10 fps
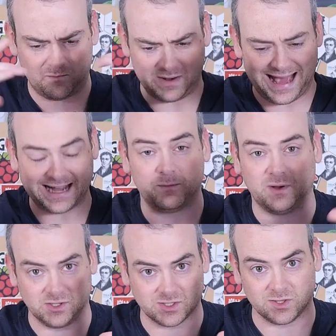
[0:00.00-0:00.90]
black
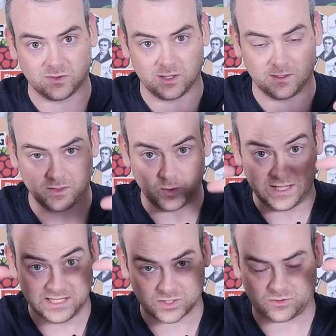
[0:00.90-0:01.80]
part of the
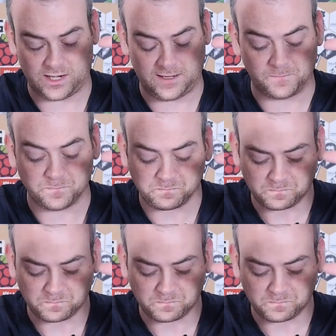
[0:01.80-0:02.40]
windscreen,